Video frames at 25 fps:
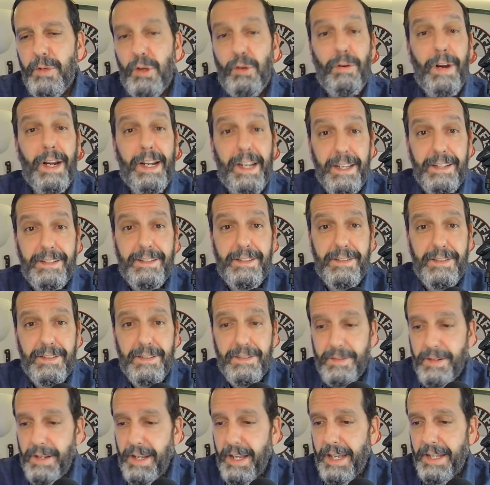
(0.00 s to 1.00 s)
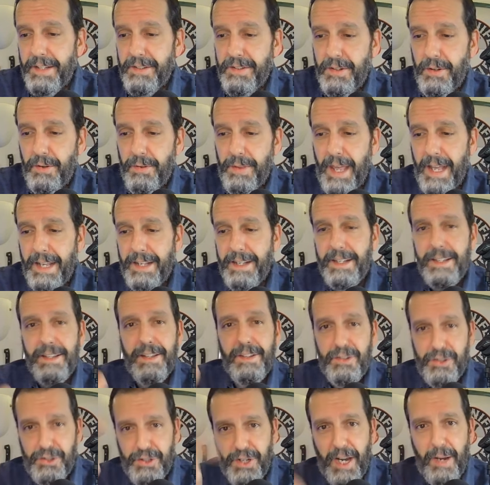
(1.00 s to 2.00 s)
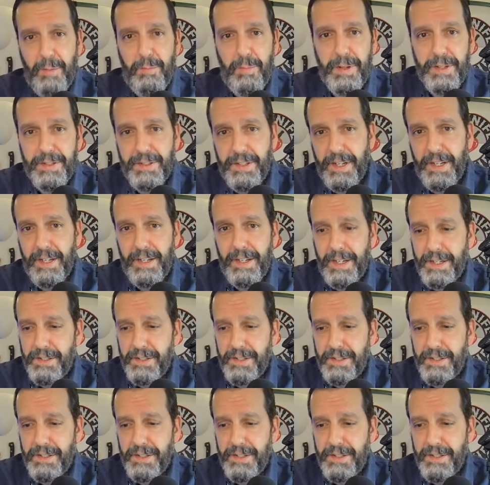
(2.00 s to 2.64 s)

crickets, and so that shape is a,